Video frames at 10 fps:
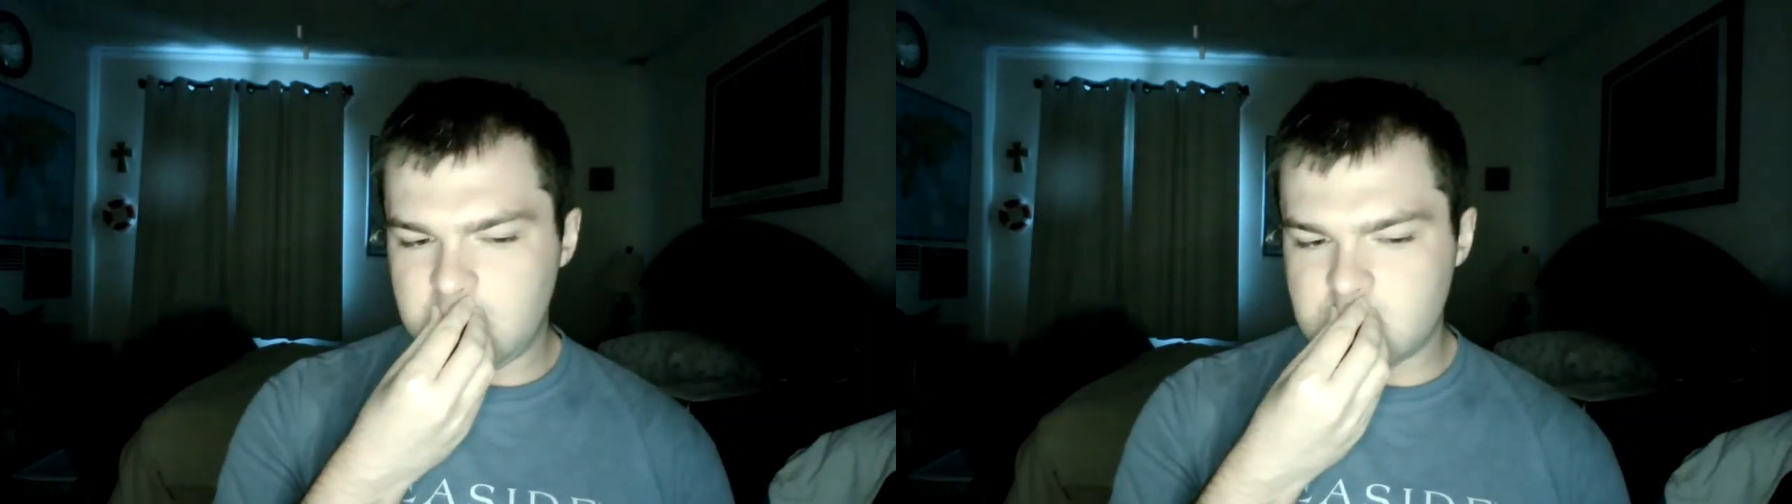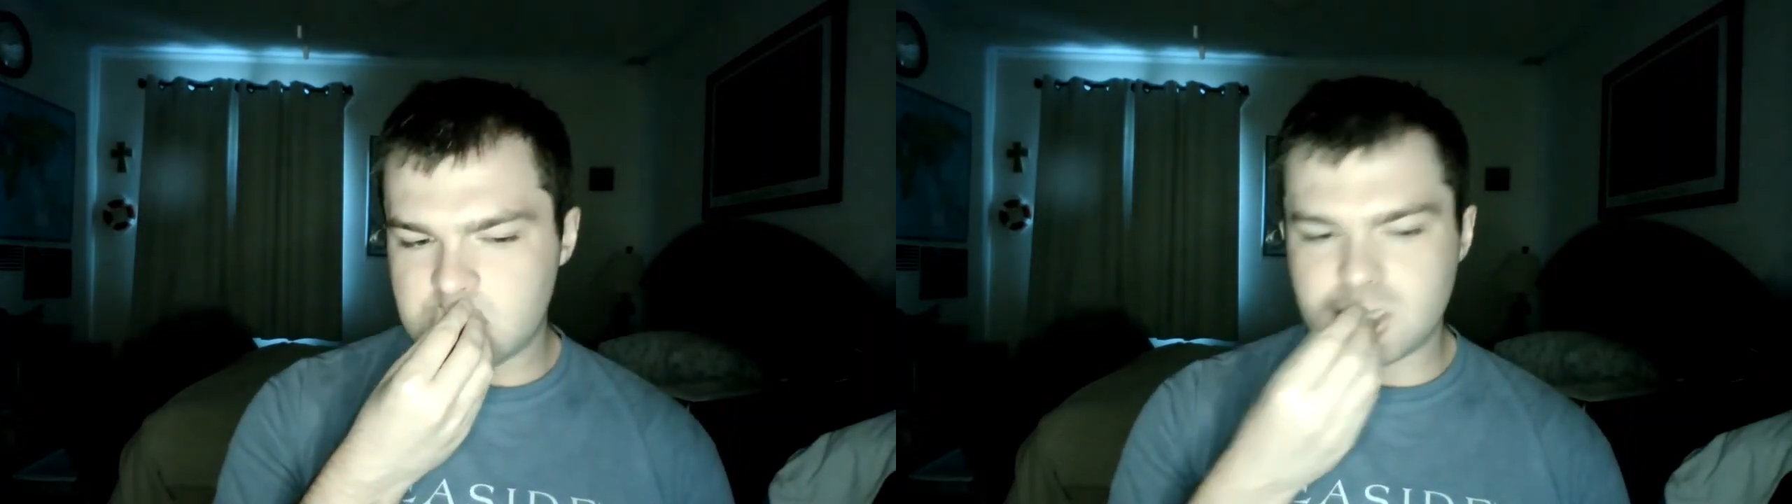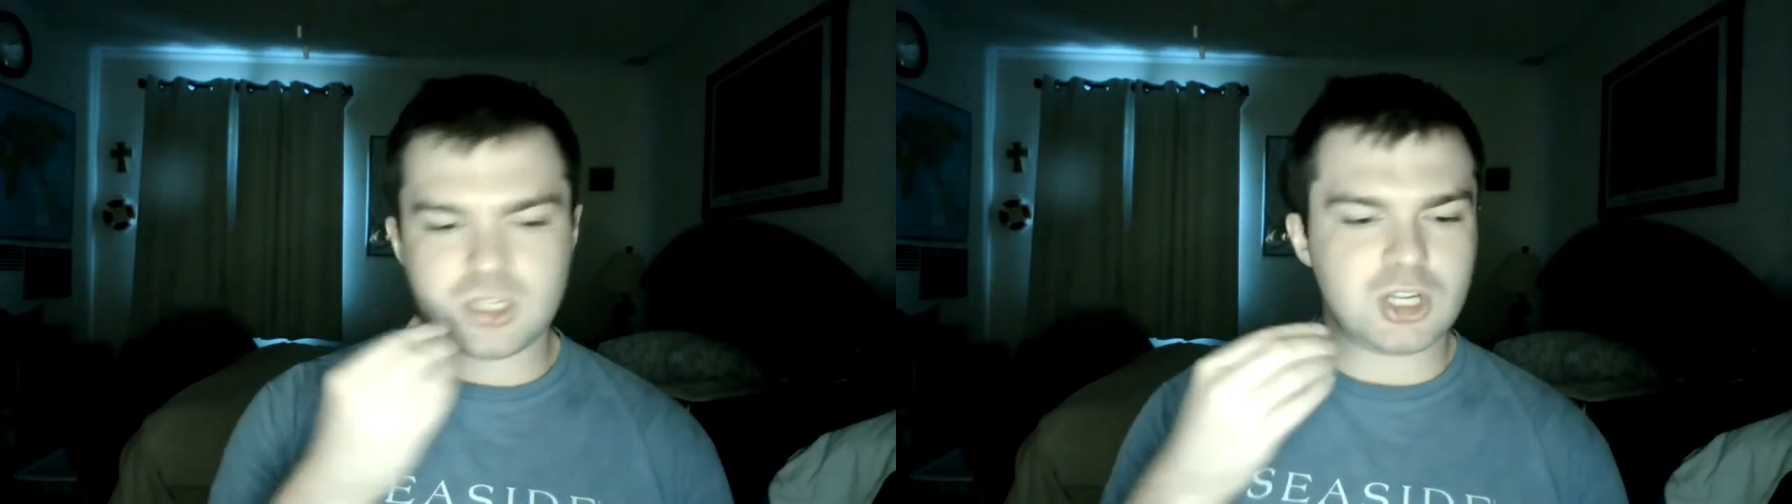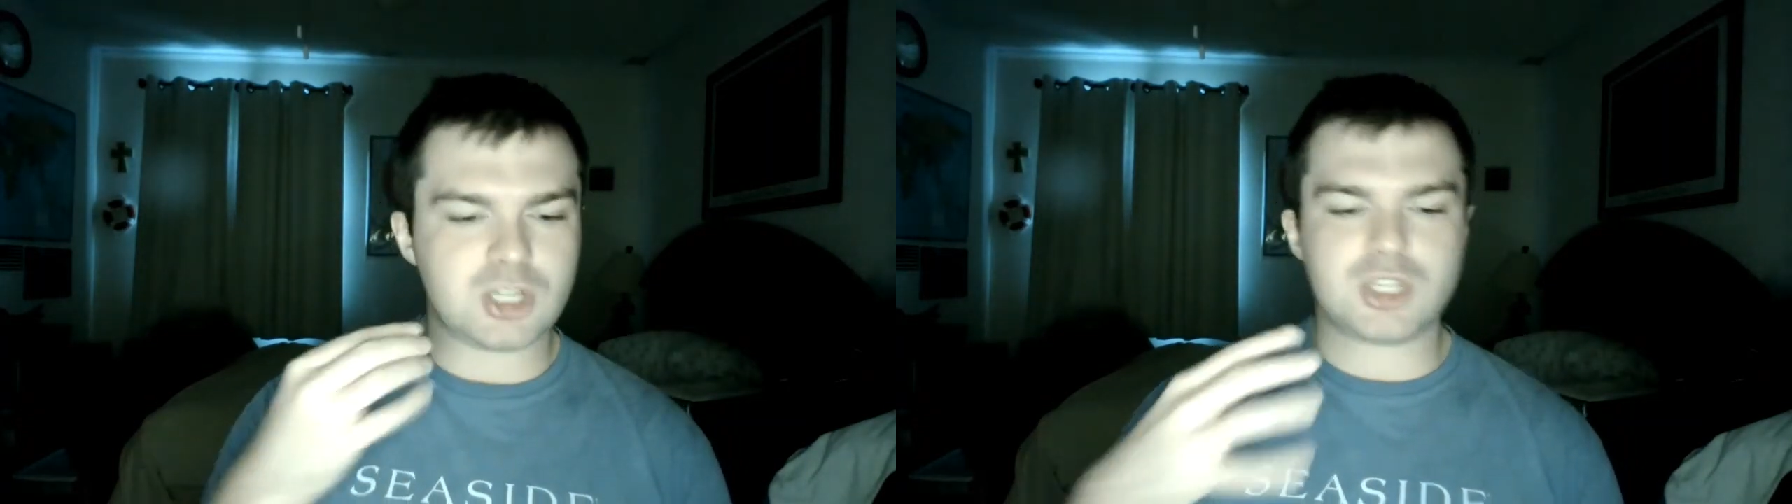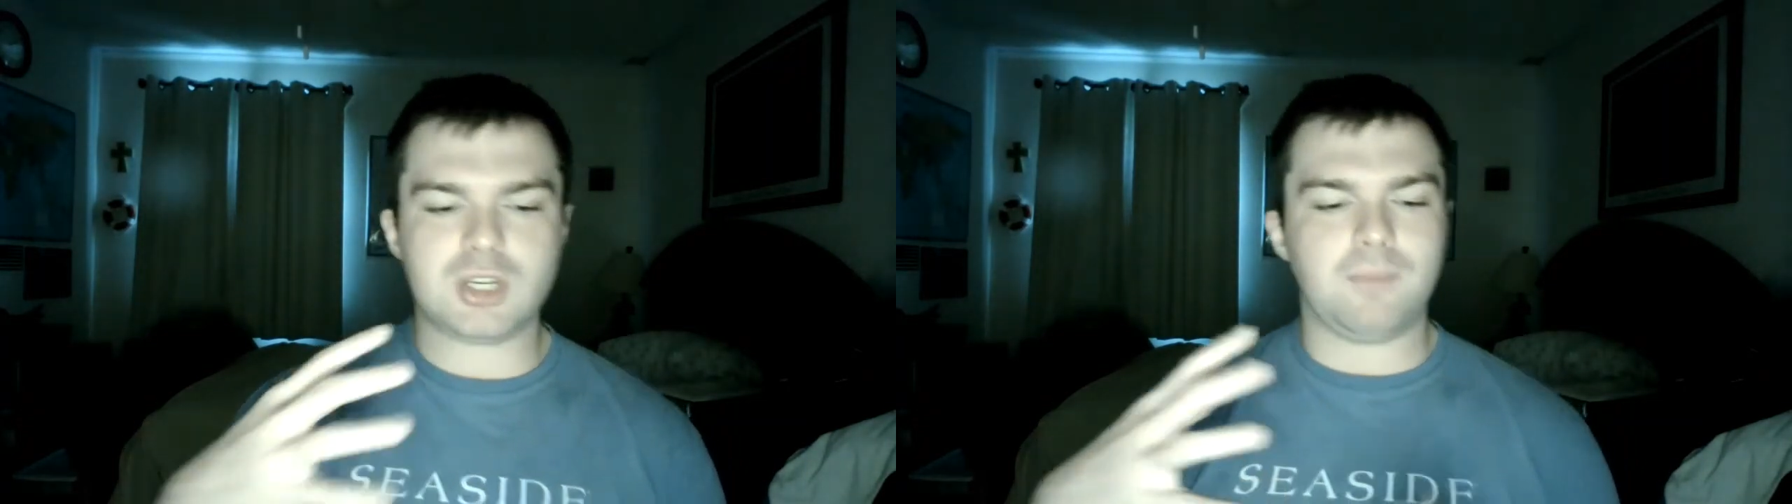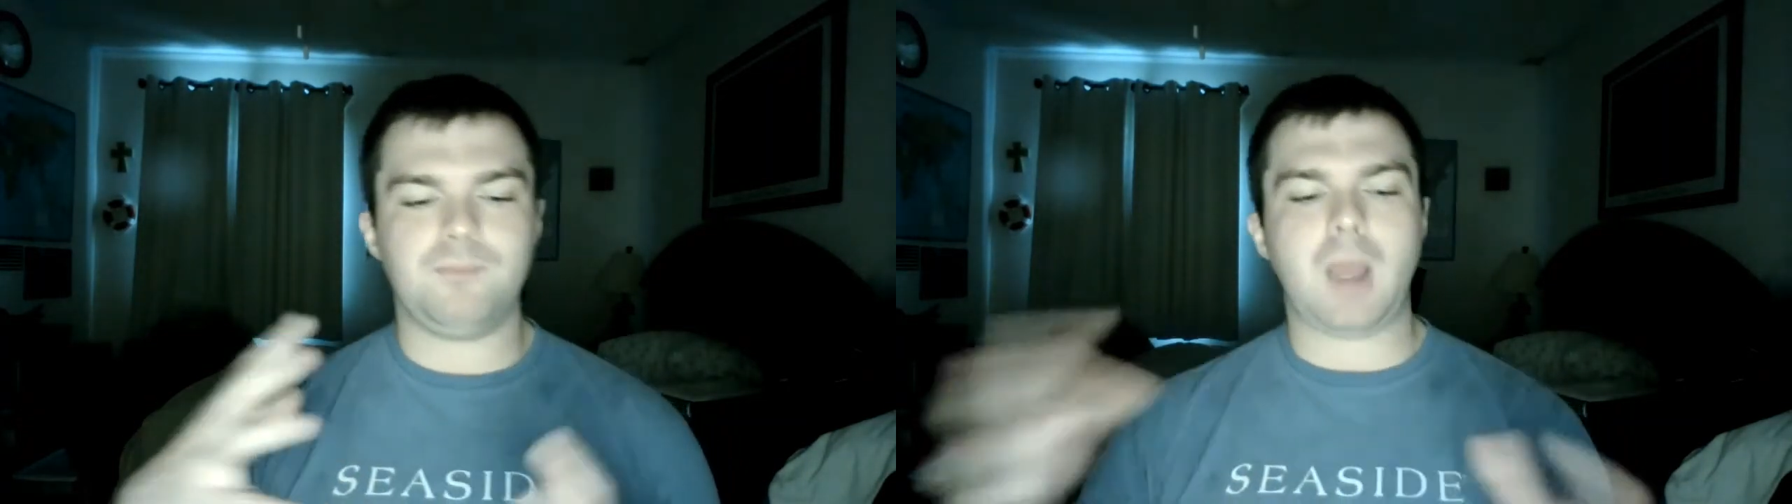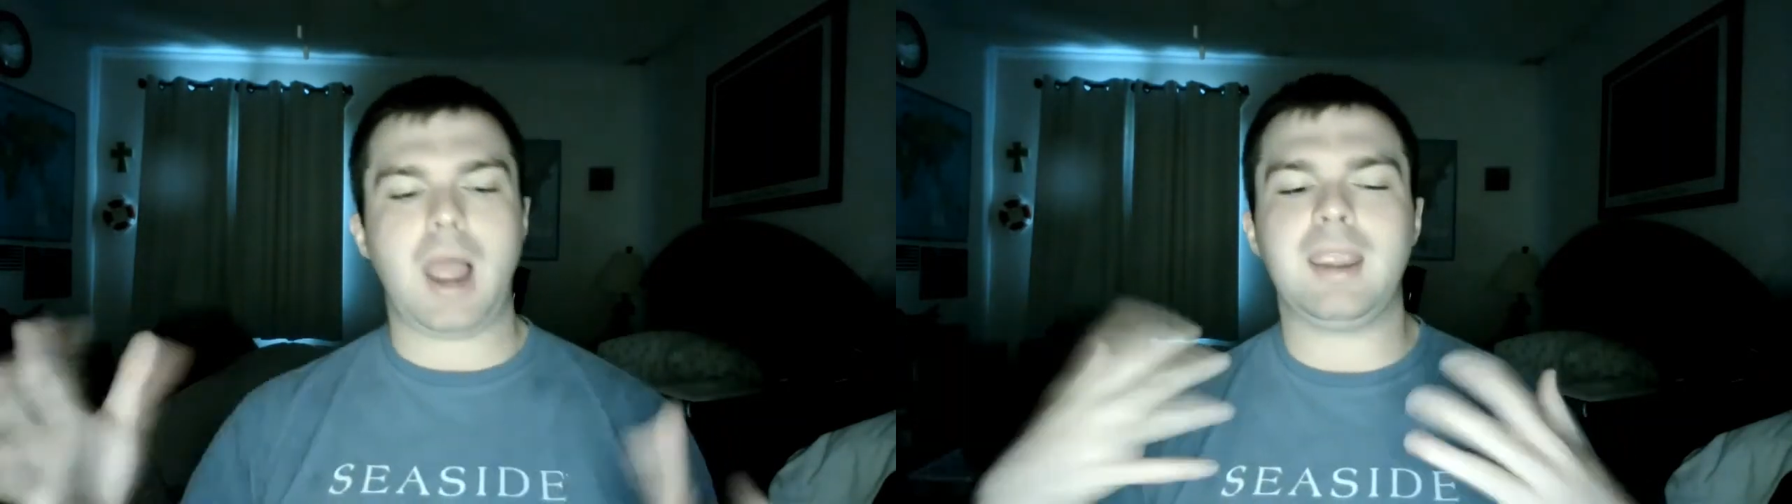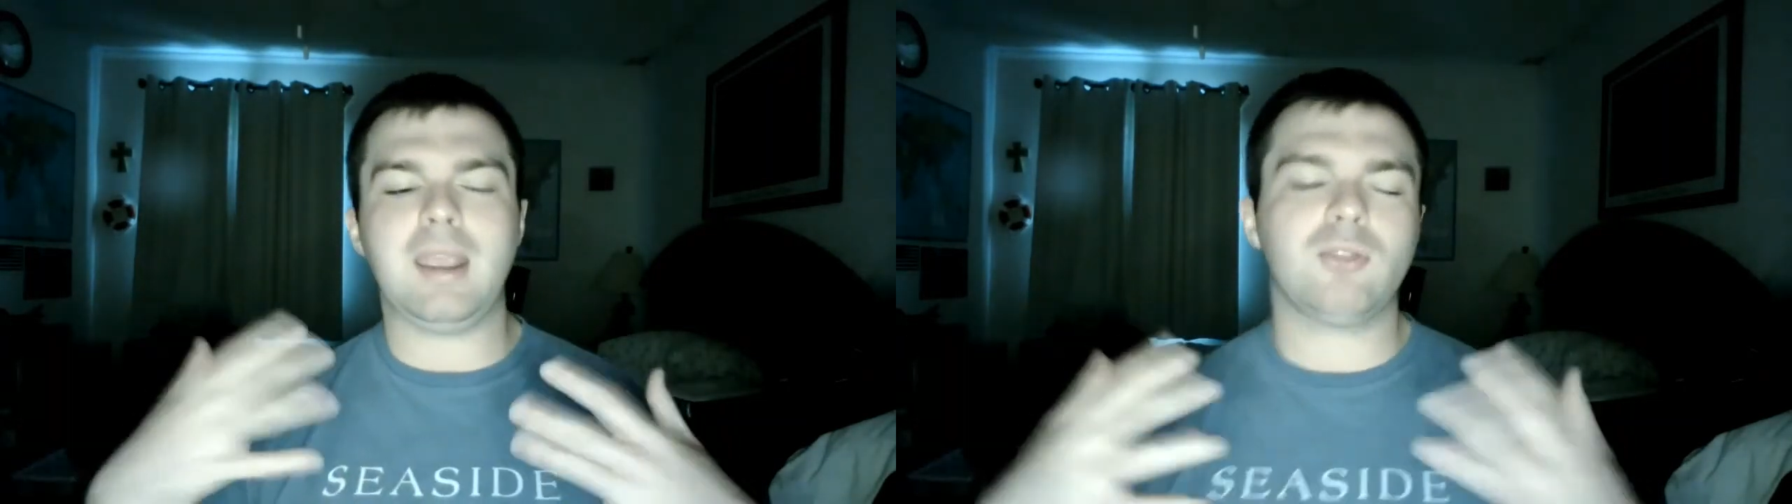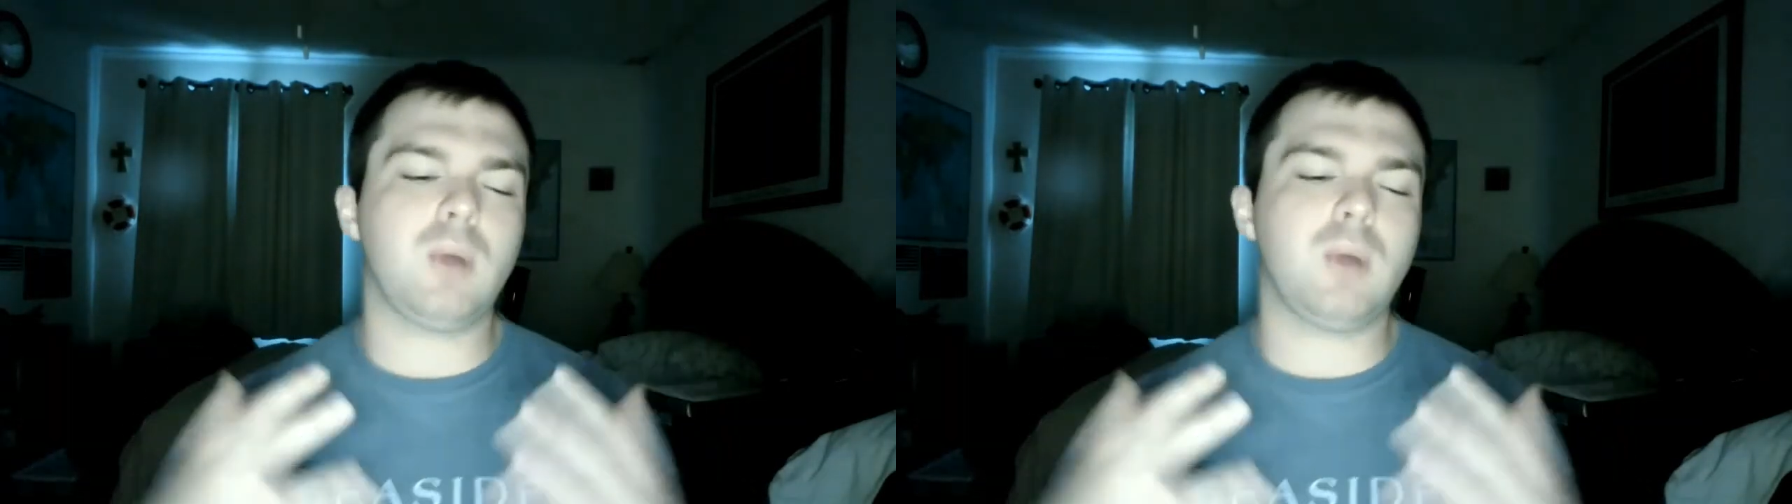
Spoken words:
just I guess